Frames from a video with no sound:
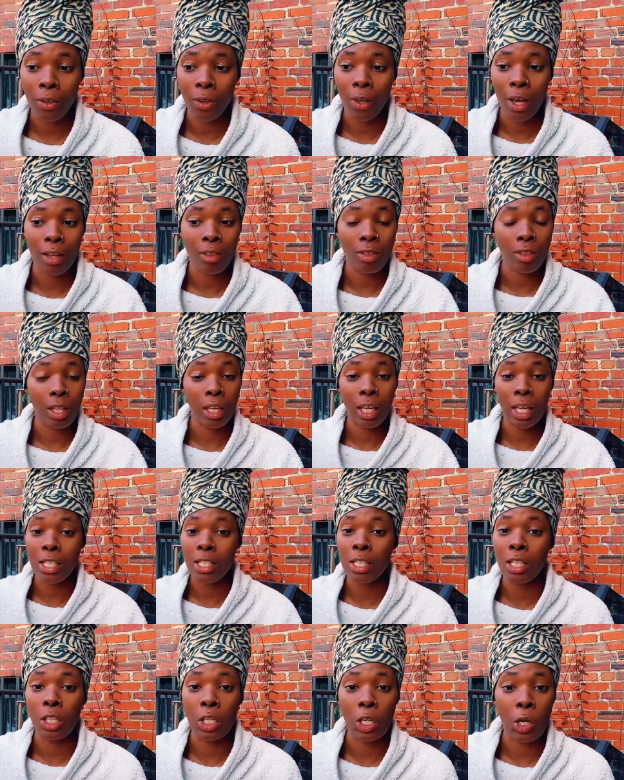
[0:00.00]
You have to
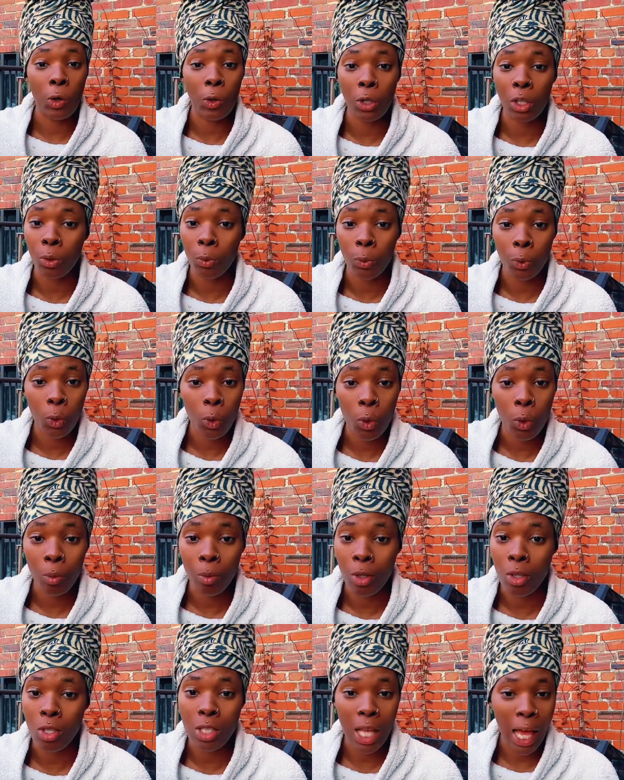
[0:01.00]
get to know your womb,
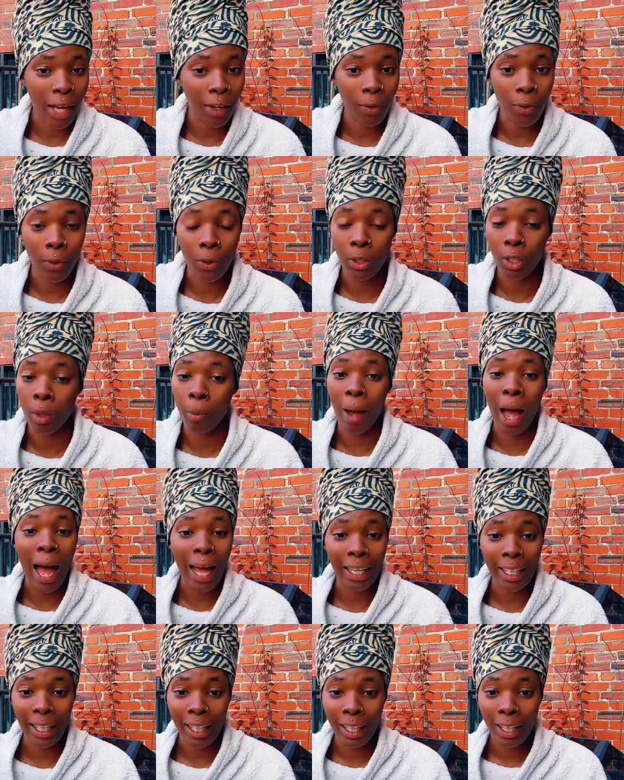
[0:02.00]
your cycle, your
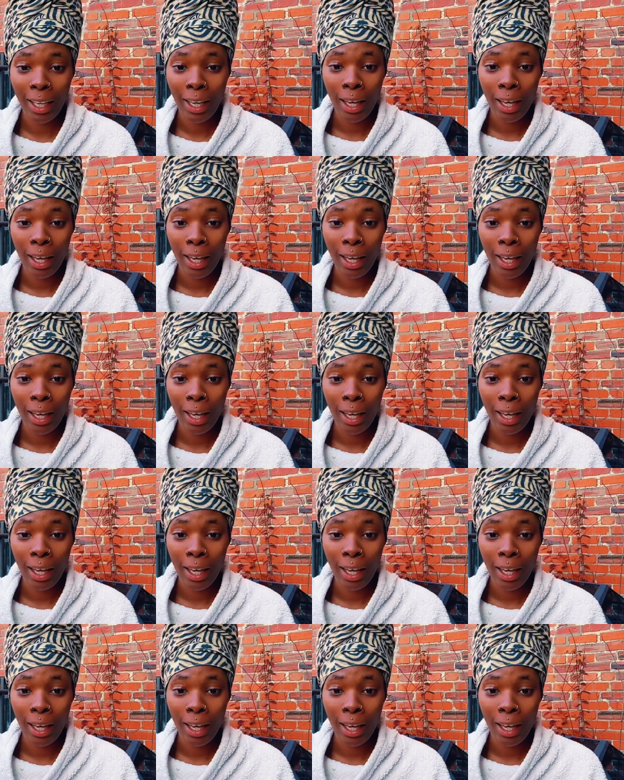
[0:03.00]
body.